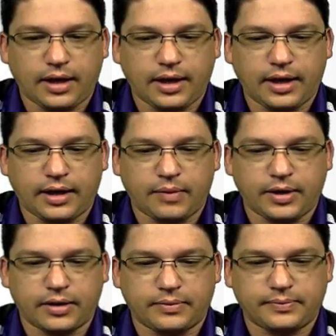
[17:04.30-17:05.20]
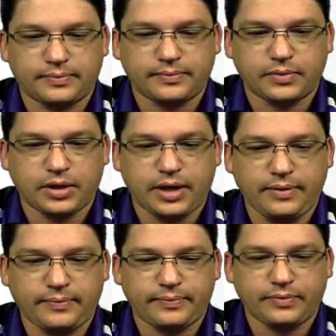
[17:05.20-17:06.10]
And I'm here. Okay.
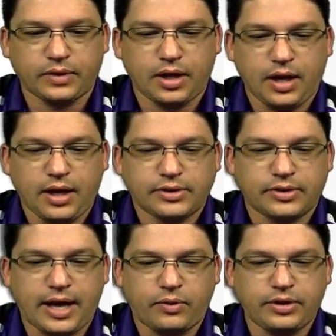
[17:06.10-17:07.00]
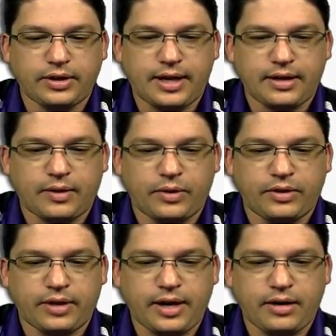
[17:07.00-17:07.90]
So now when you get when
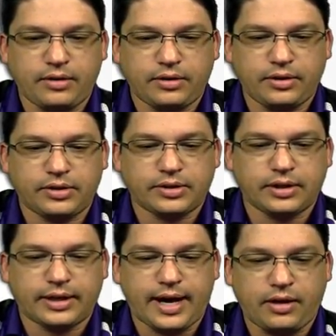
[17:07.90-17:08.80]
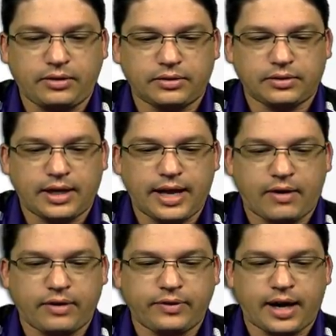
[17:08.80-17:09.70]
you're there, you just click out, and
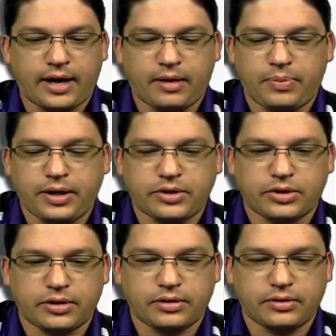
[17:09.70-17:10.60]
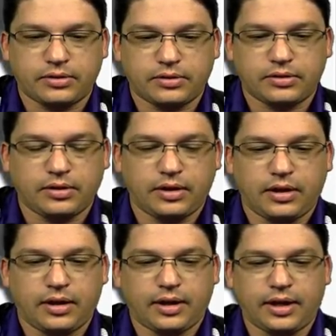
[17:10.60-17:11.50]
now I've got a picture
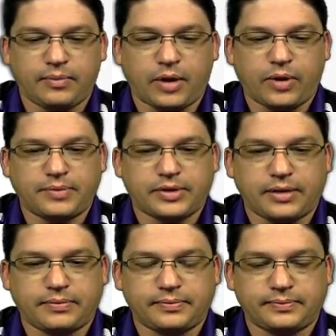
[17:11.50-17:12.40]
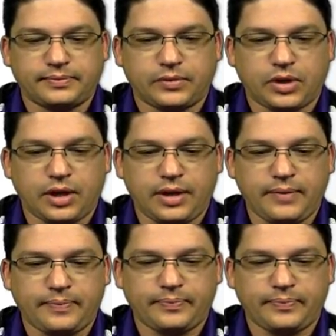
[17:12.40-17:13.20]
in my website. Okay.